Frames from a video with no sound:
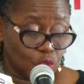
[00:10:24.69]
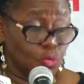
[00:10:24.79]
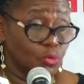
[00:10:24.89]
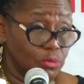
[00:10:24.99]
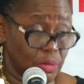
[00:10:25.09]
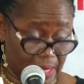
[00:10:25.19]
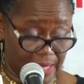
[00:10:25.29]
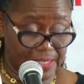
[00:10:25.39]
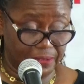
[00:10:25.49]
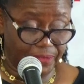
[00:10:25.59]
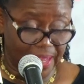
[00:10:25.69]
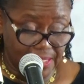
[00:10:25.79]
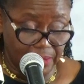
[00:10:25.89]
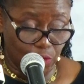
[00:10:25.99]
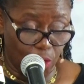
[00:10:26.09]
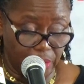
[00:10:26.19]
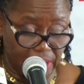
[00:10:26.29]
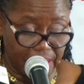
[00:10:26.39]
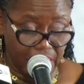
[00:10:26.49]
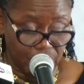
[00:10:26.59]
tool is effective
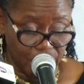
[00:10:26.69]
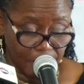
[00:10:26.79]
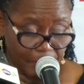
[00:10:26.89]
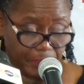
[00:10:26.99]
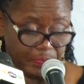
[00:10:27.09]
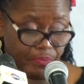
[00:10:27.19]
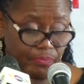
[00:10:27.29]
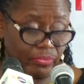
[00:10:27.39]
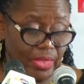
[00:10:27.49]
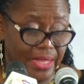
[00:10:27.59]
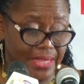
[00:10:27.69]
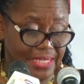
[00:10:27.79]
communication. The